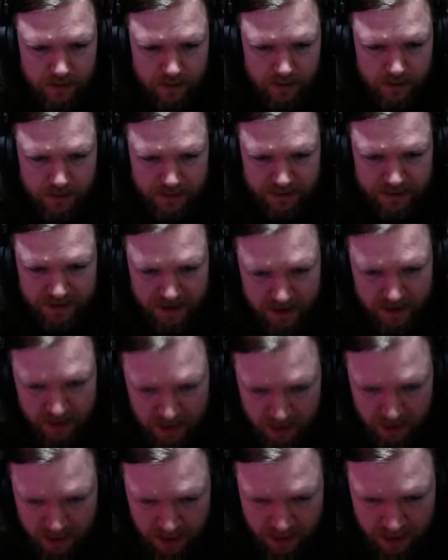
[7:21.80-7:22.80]
Let's get
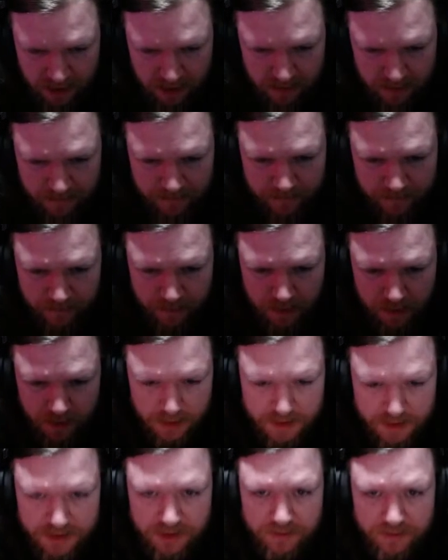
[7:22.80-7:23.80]
the
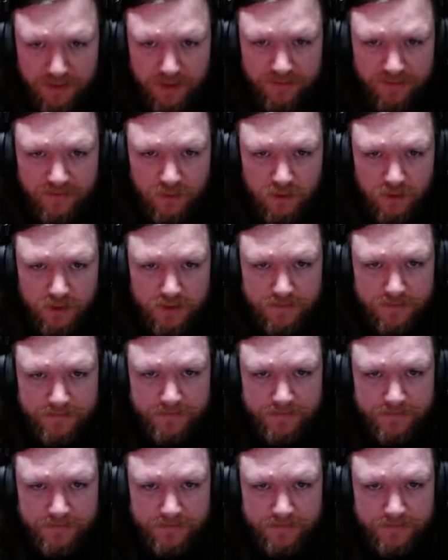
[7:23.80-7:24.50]
Mark II Bofors.